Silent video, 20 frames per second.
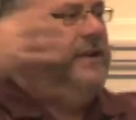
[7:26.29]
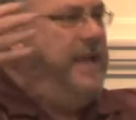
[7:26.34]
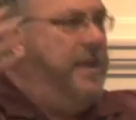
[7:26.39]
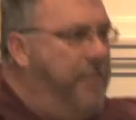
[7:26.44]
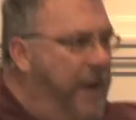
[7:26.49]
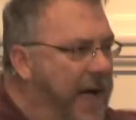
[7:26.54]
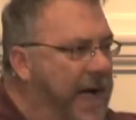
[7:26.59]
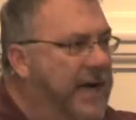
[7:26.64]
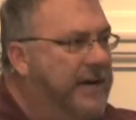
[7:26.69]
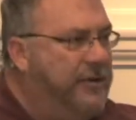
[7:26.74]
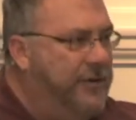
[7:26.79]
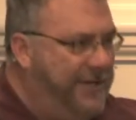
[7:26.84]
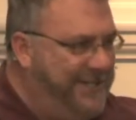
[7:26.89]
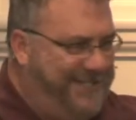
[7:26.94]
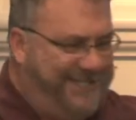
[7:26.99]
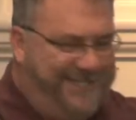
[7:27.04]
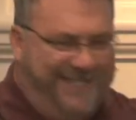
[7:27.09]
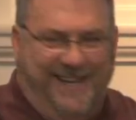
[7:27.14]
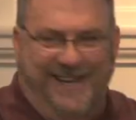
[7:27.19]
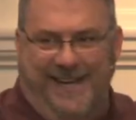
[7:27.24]

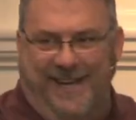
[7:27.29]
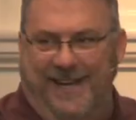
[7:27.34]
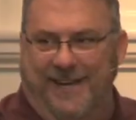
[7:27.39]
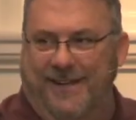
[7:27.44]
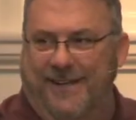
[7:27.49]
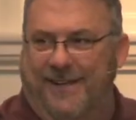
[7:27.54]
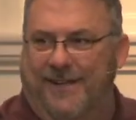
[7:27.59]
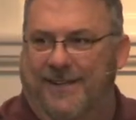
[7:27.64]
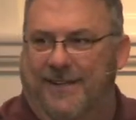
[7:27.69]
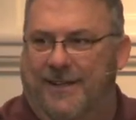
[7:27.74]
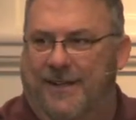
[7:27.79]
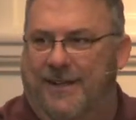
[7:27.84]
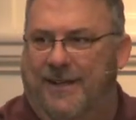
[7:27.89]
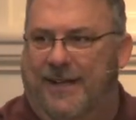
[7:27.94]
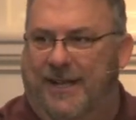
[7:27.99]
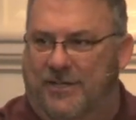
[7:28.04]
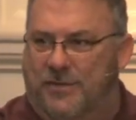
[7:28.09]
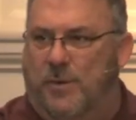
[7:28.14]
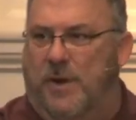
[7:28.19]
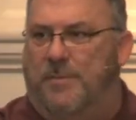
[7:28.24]
hypocrisy,
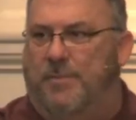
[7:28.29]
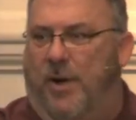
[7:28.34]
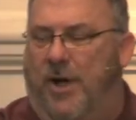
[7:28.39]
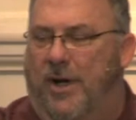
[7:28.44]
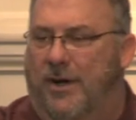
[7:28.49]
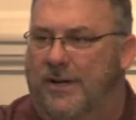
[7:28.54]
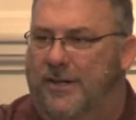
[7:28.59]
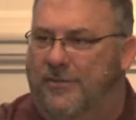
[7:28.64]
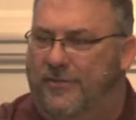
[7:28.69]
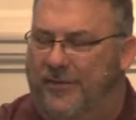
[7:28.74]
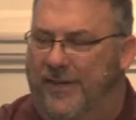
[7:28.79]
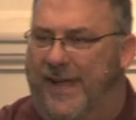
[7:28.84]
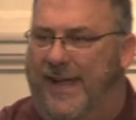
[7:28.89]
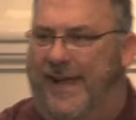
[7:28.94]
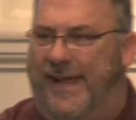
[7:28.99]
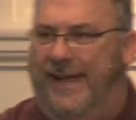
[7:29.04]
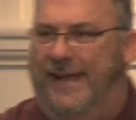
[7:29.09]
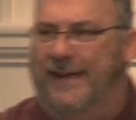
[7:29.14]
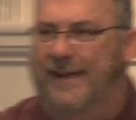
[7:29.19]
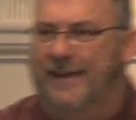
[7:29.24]
is what Paul is
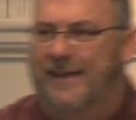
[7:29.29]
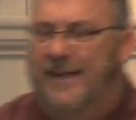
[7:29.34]
saying.